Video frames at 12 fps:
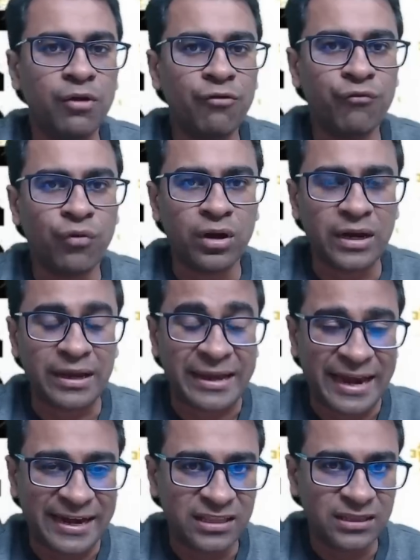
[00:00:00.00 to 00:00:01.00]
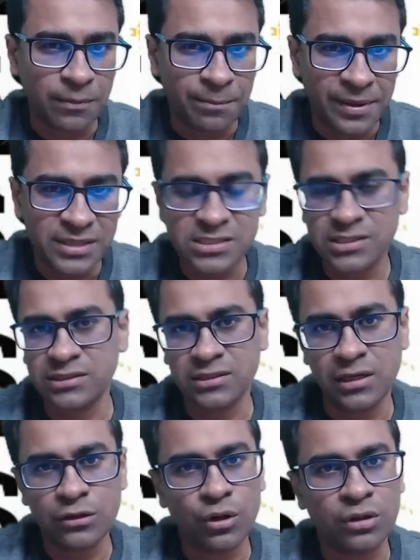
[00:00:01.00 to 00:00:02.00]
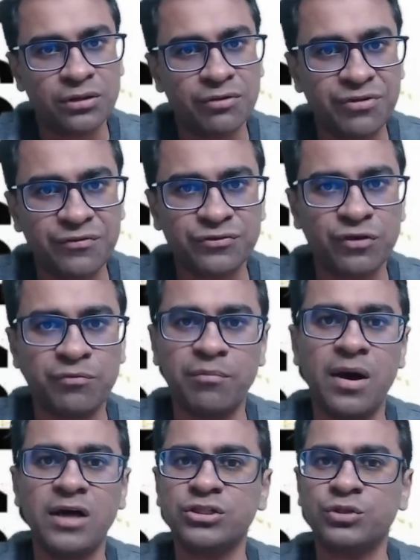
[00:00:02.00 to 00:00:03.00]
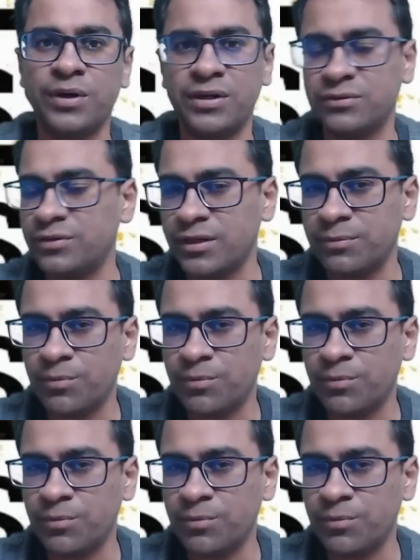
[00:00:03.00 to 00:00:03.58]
for getting the best result on the 5th of March 23.